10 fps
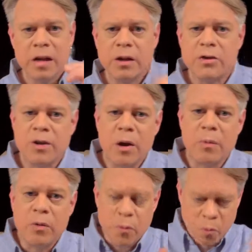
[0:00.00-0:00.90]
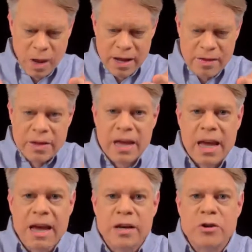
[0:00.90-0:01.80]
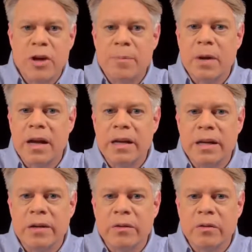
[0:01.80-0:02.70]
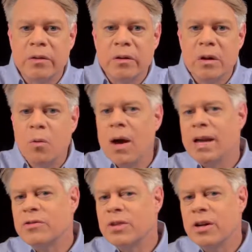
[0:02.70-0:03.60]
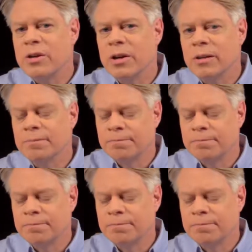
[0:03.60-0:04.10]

Let's start with why the can is shaped like it is. Why a cylinder?